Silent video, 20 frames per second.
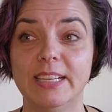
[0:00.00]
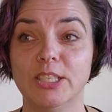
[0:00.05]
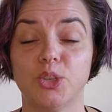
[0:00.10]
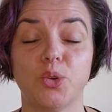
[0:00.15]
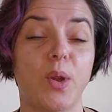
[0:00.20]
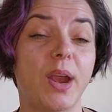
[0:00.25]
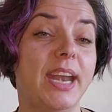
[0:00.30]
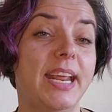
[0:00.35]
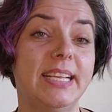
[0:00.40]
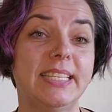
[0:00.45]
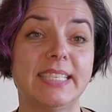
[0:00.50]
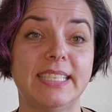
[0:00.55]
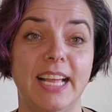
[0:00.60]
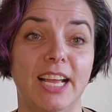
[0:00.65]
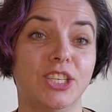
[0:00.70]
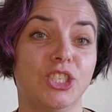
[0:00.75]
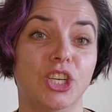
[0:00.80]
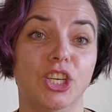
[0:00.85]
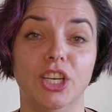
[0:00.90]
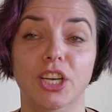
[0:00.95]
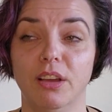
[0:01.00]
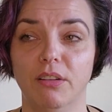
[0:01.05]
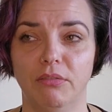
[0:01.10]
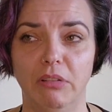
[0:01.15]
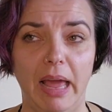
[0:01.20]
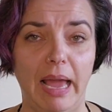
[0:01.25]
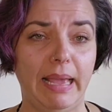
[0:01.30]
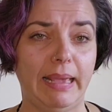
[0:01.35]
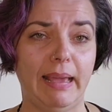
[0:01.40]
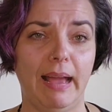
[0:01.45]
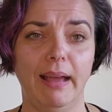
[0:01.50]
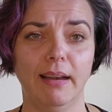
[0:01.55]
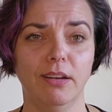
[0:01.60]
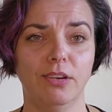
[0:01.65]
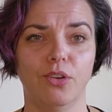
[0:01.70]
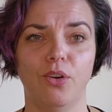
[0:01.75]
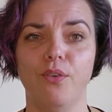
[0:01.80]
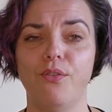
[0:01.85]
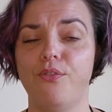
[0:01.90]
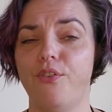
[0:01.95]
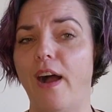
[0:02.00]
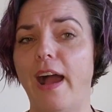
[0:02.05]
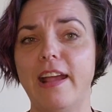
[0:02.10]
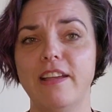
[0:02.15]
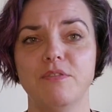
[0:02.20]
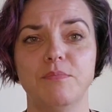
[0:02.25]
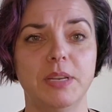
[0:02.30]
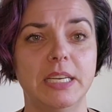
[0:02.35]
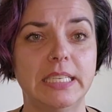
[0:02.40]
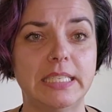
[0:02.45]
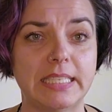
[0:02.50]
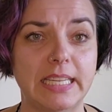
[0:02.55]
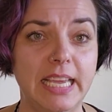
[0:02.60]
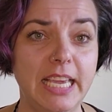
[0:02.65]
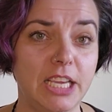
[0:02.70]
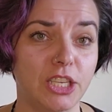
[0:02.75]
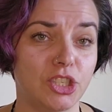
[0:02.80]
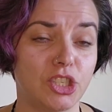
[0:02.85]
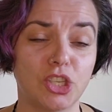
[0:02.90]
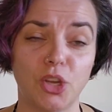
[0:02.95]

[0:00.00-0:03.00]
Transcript: training session of like, I don't know, 5 minutes each.